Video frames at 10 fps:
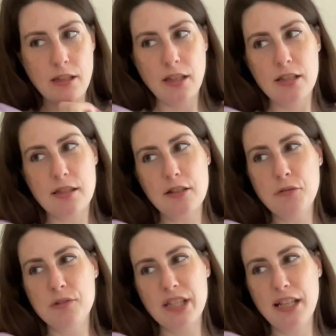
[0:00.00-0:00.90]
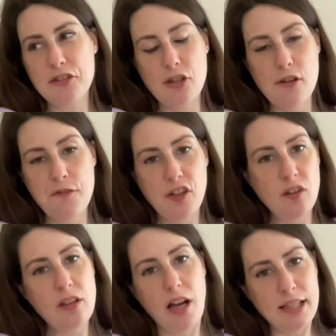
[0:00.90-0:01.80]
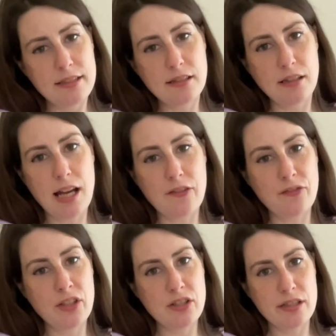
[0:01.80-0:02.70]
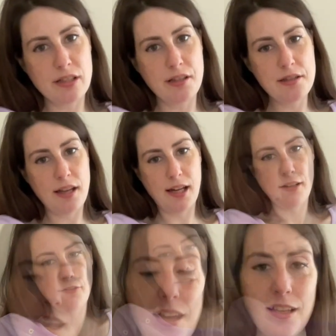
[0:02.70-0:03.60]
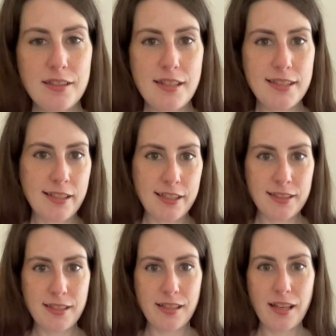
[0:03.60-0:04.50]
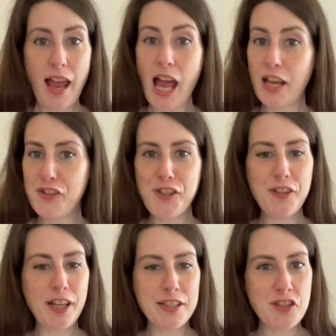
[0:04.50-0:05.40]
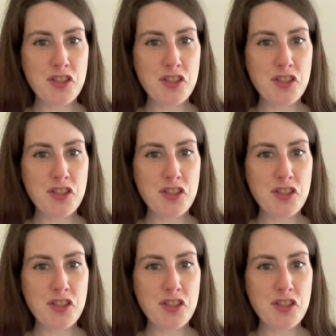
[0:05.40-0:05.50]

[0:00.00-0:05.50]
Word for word: because I don't want to get too full. I still have dessert to have. Dessert. And you guys